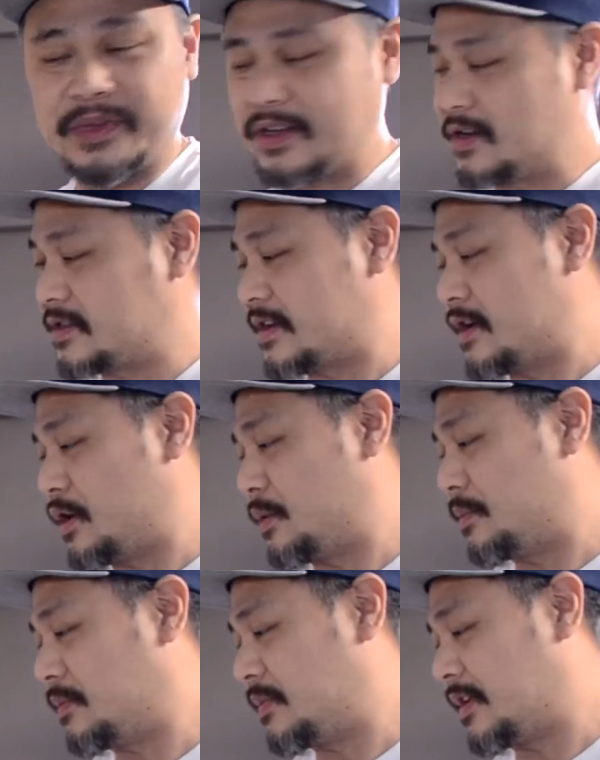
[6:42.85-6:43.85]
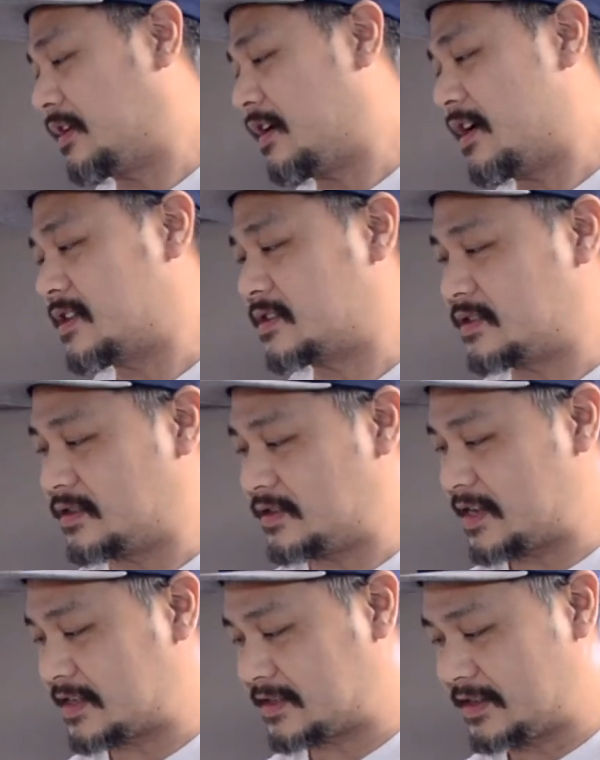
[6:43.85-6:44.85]
because the guy hasn't
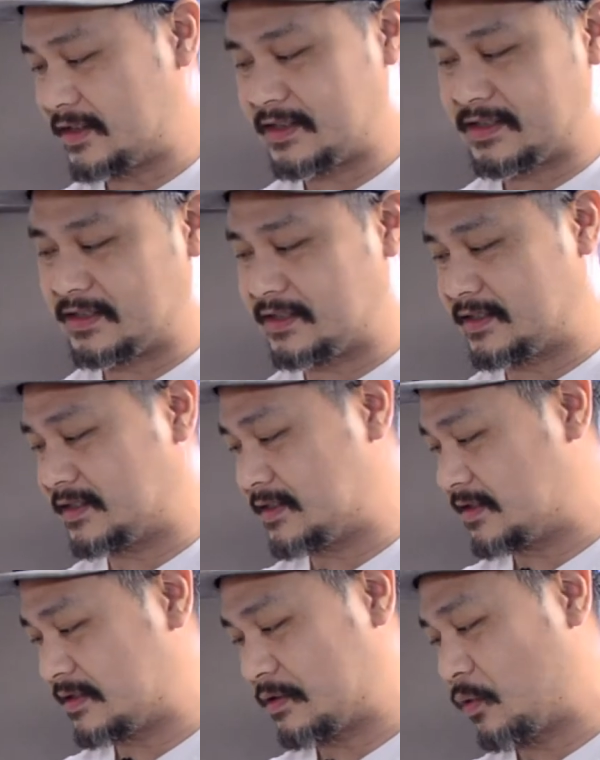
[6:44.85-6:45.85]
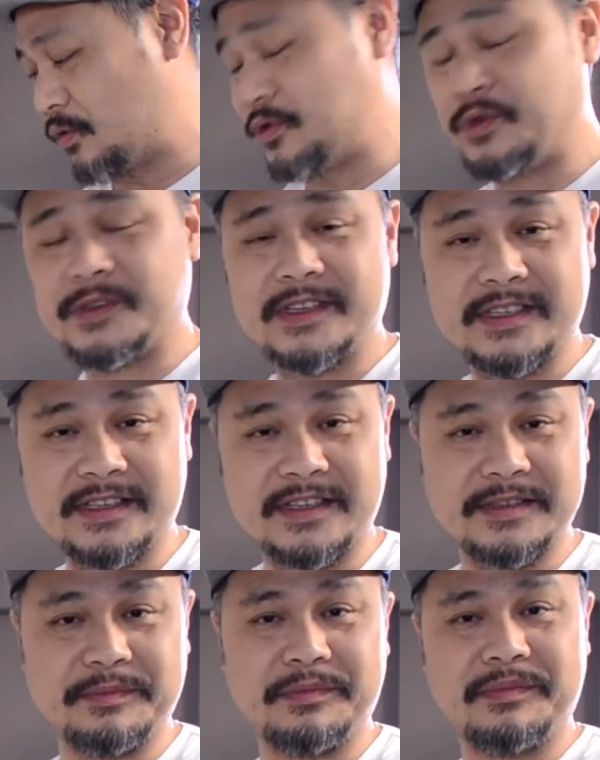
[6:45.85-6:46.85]
tested this or used this since